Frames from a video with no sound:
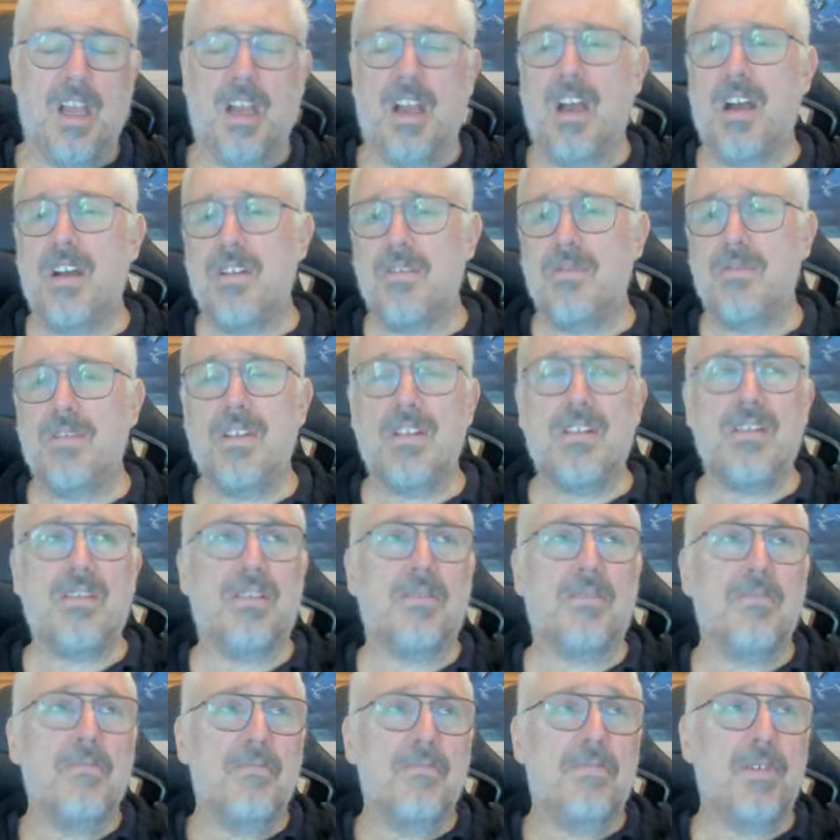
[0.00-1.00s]
oh
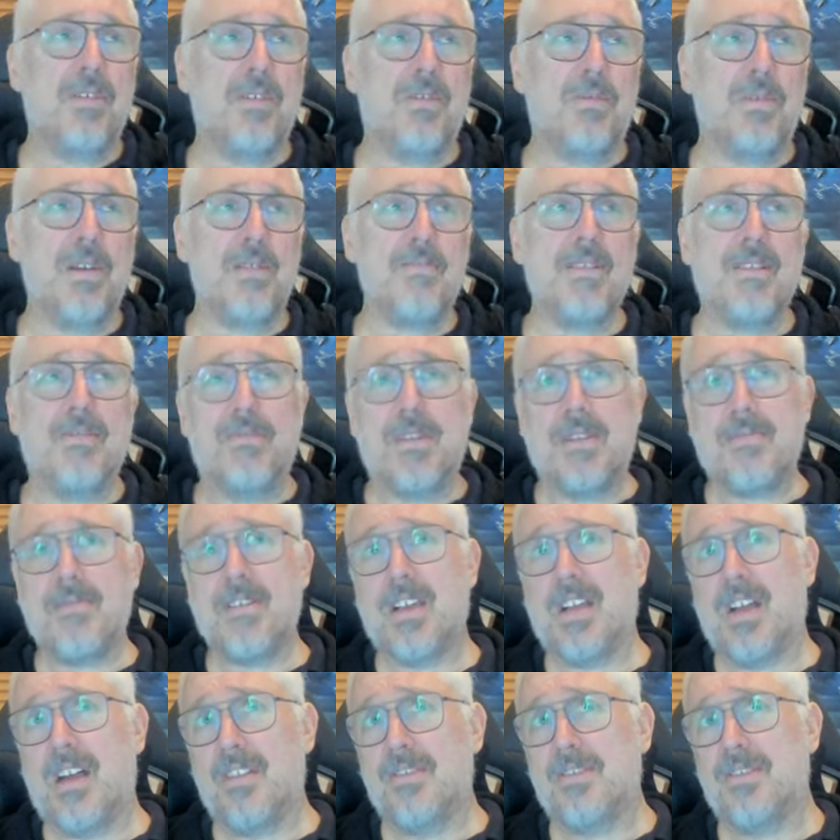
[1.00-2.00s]
look, poor women, women
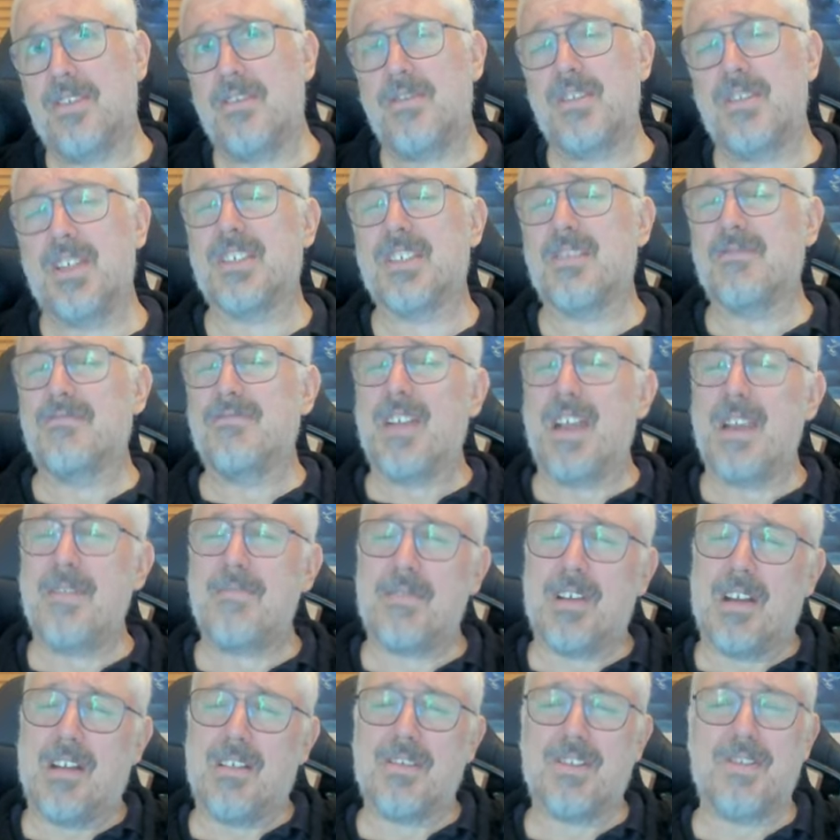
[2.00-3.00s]
can't do, there's a rape
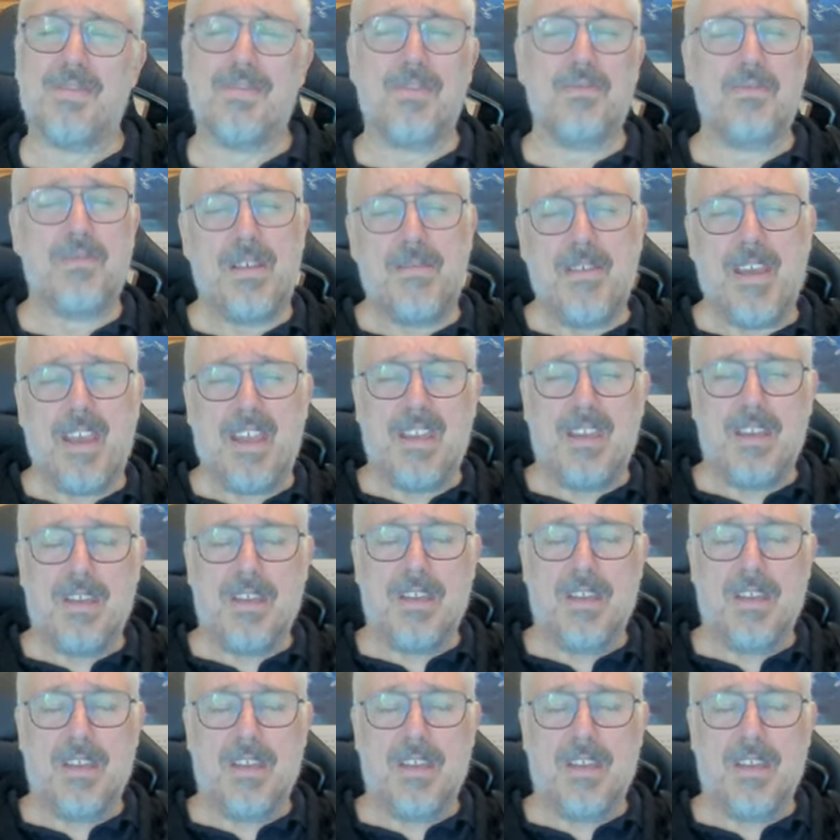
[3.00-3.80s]
culture for women.